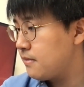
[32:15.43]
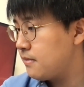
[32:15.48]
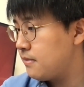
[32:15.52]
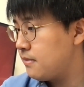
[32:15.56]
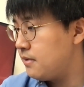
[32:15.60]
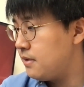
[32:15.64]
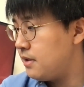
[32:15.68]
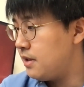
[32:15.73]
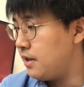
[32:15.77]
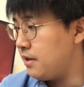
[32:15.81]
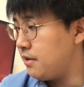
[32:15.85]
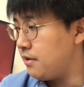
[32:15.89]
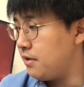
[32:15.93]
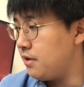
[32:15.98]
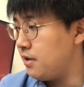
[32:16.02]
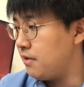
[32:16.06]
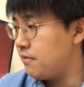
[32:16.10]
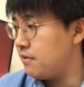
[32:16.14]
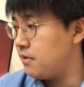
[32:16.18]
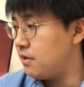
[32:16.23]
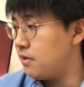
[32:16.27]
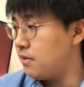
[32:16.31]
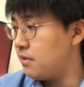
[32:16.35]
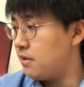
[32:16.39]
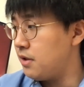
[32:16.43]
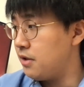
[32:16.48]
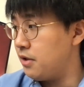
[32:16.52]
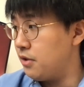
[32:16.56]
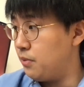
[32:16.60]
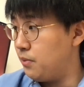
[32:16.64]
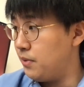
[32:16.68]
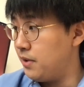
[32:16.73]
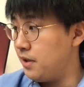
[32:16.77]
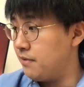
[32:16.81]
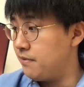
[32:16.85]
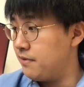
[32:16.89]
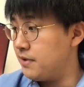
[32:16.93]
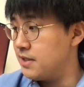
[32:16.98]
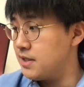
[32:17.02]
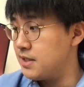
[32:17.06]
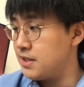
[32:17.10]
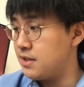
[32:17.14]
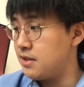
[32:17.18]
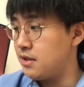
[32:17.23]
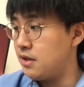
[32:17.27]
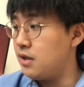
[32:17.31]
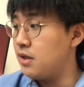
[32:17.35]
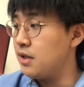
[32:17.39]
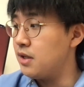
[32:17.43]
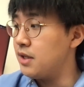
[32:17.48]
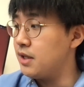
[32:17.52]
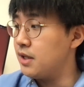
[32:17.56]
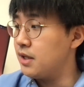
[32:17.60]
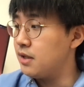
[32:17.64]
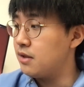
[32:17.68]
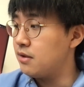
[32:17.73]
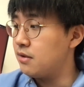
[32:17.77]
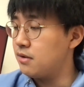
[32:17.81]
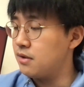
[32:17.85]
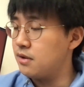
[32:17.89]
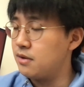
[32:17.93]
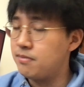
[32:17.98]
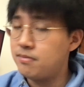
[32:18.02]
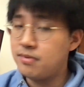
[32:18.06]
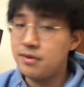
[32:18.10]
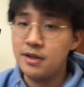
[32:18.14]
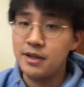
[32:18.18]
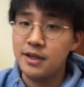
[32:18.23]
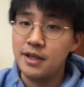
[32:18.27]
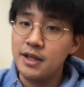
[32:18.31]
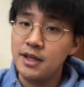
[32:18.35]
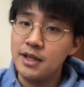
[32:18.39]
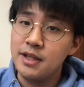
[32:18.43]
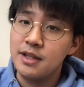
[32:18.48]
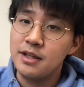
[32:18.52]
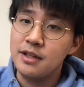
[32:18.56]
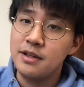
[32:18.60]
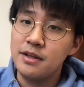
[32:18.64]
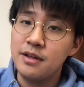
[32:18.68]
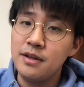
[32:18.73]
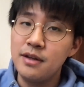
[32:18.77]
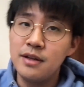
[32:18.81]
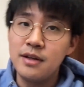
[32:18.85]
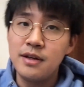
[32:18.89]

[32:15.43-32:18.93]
and you have no other way of installing or plugging in